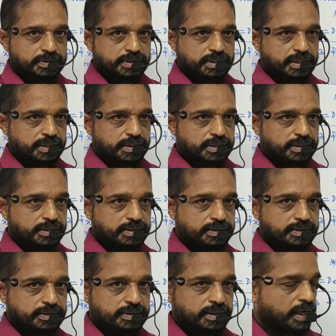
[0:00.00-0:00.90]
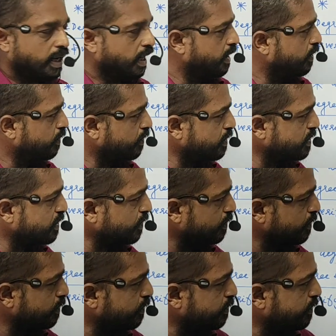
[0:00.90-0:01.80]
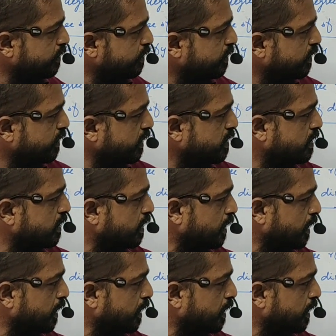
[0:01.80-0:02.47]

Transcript: And also this